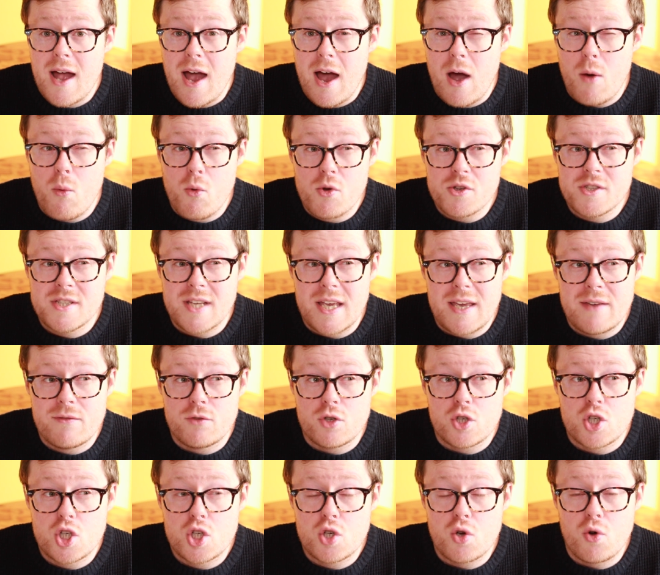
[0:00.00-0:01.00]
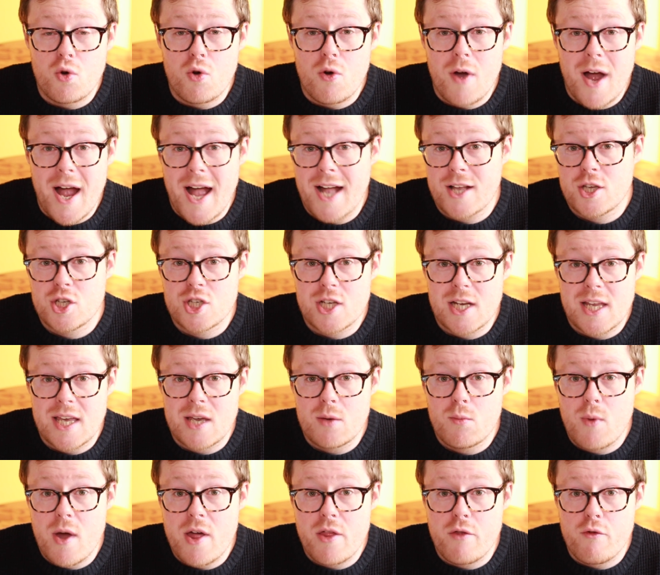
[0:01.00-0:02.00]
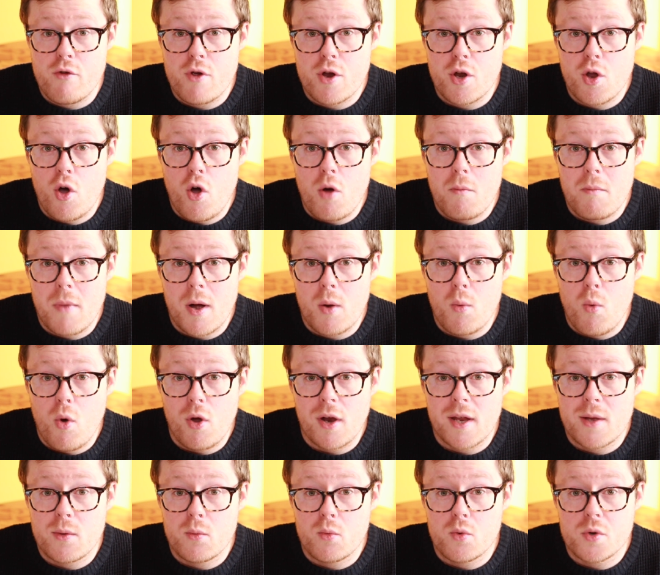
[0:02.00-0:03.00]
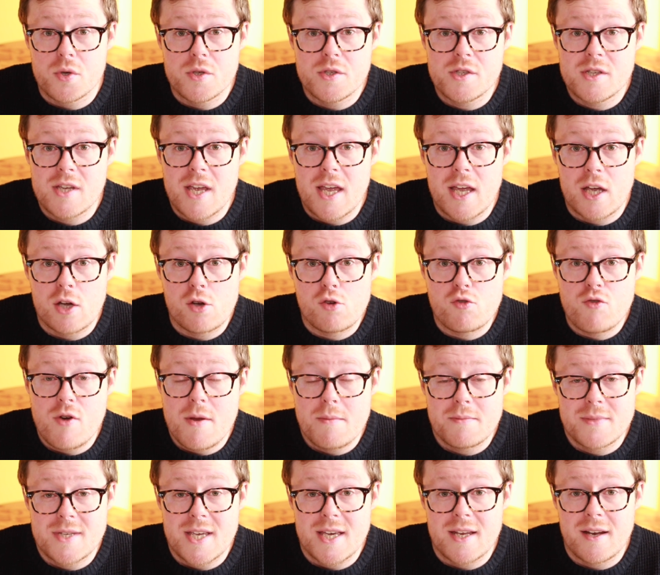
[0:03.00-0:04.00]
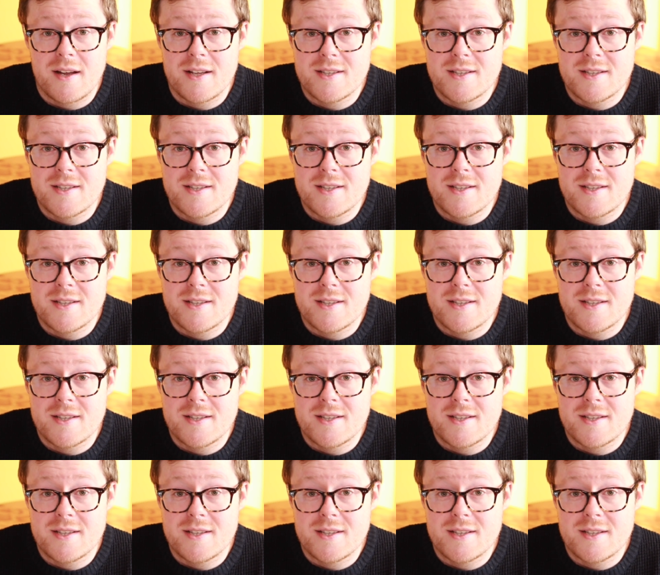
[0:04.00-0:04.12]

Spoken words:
I wasn't even sure actually whether or not my wallet was encrypted.